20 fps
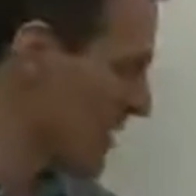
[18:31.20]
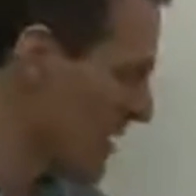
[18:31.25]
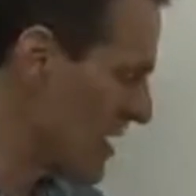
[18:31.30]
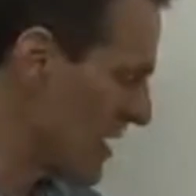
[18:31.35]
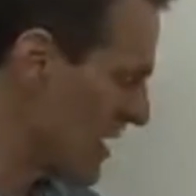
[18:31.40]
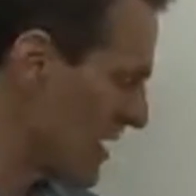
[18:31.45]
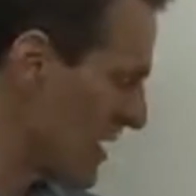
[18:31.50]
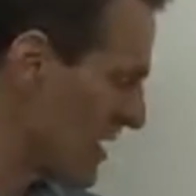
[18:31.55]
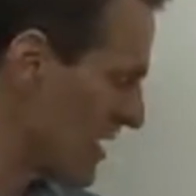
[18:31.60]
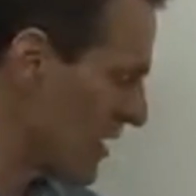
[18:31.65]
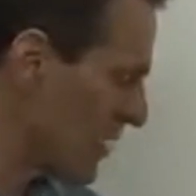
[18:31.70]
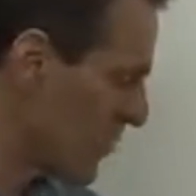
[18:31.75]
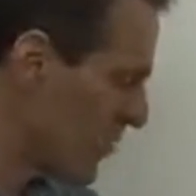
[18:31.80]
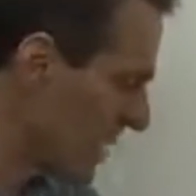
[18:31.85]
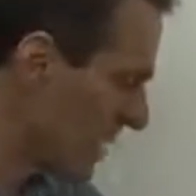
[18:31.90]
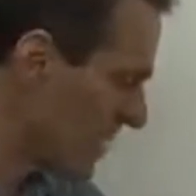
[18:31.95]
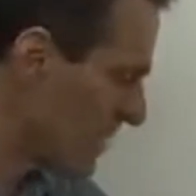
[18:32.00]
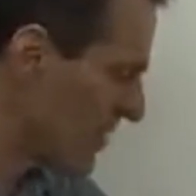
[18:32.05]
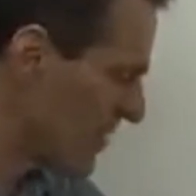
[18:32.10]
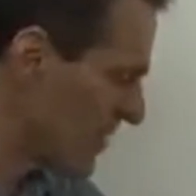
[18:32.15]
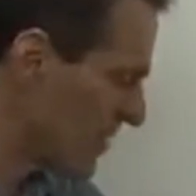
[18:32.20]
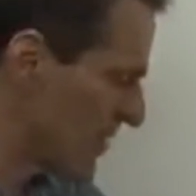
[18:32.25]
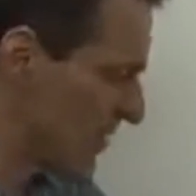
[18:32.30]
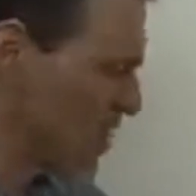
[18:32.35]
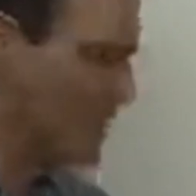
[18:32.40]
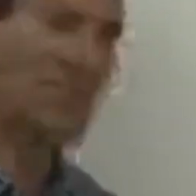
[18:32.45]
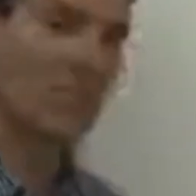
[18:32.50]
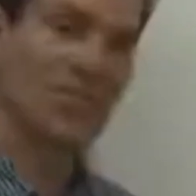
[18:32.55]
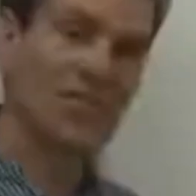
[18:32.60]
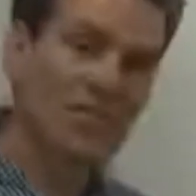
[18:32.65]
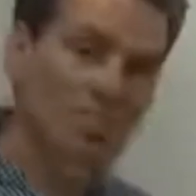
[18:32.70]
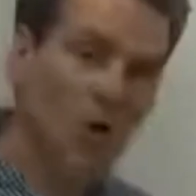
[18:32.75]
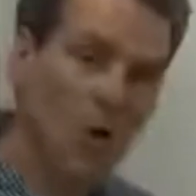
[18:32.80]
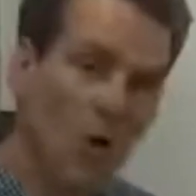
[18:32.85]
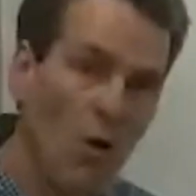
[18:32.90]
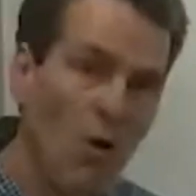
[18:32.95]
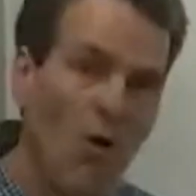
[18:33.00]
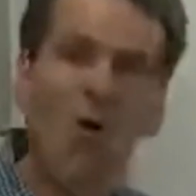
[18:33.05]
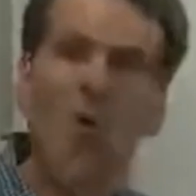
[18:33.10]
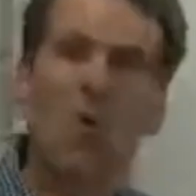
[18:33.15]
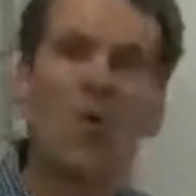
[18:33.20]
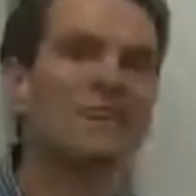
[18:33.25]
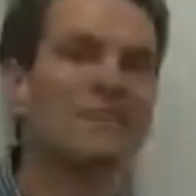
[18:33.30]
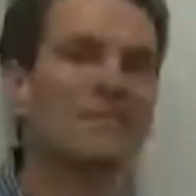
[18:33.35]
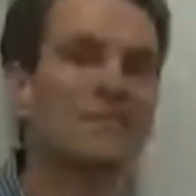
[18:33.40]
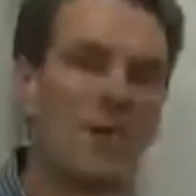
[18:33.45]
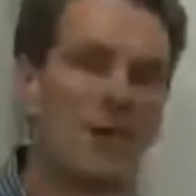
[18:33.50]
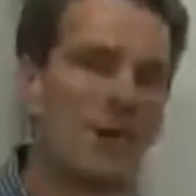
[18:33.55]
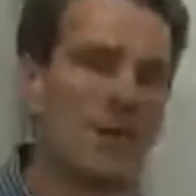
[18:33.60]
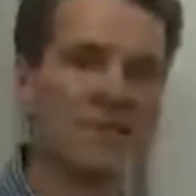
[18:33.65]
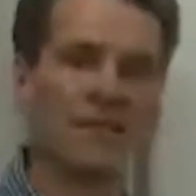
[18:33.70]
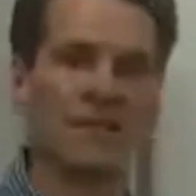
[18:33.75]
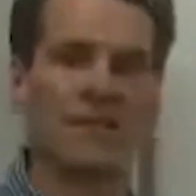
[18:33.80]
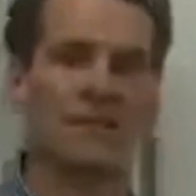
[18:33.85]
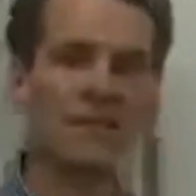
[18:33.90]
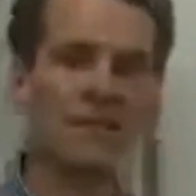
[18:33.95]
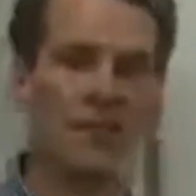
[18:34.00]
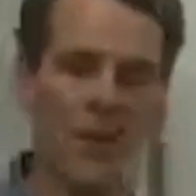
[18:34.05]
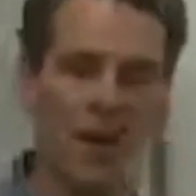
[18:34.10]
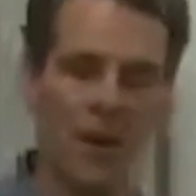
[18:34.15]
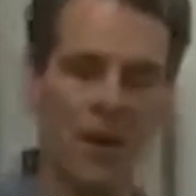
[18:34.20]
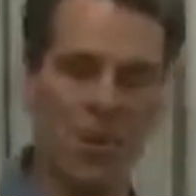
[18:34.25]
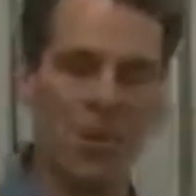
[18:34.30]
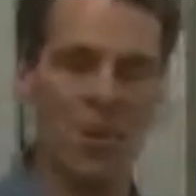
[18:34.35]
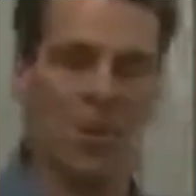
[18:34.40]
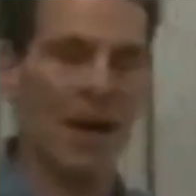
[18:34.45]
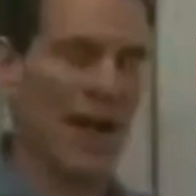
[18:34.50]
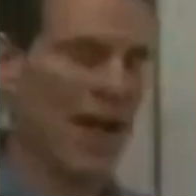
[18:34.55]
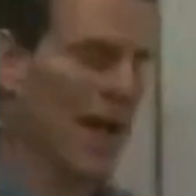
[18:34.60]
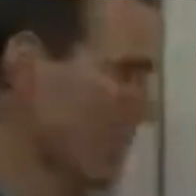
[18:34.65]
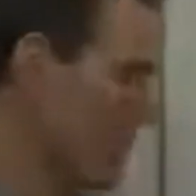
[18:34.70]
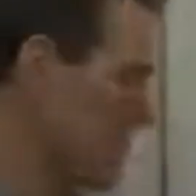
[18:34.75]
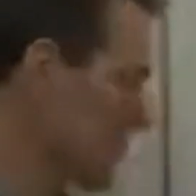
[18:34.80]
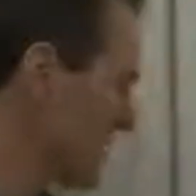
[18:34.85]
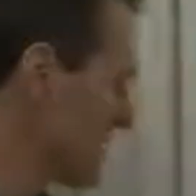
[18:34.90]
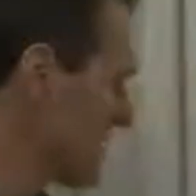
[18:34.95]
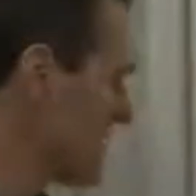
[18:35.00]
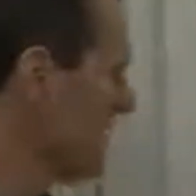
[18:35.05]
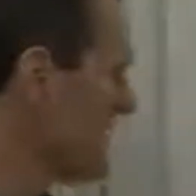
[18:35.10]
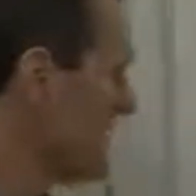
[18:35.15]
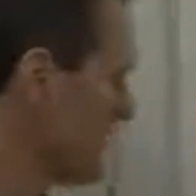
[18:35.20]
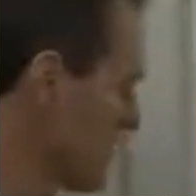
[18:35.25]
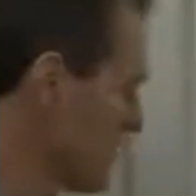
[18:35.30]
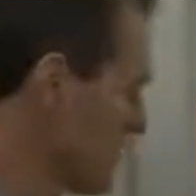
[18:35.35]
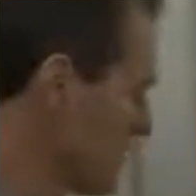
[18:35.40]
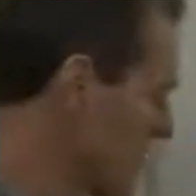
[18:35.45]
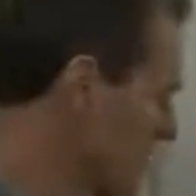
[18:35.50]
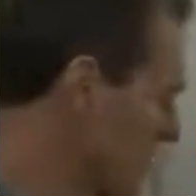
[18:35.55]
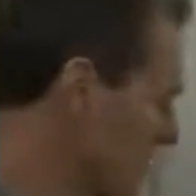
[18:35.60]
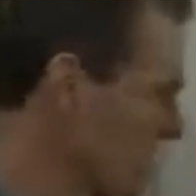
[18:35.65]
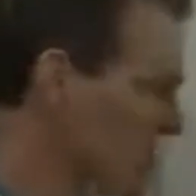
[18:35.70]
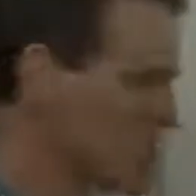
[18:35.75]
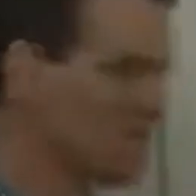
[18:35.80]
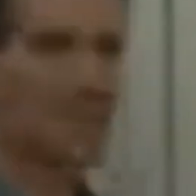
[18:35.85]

a random variable that's always positive no matter what happens, so long